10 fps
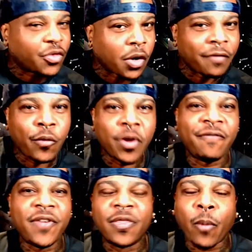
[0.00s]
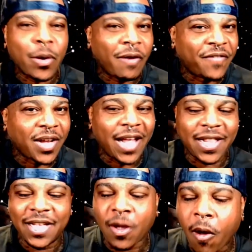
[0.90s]
Third, fourth, fifth? Why do I feel
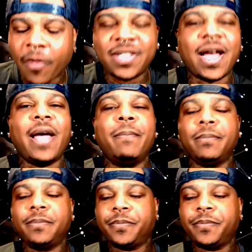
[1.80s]
like this all the time?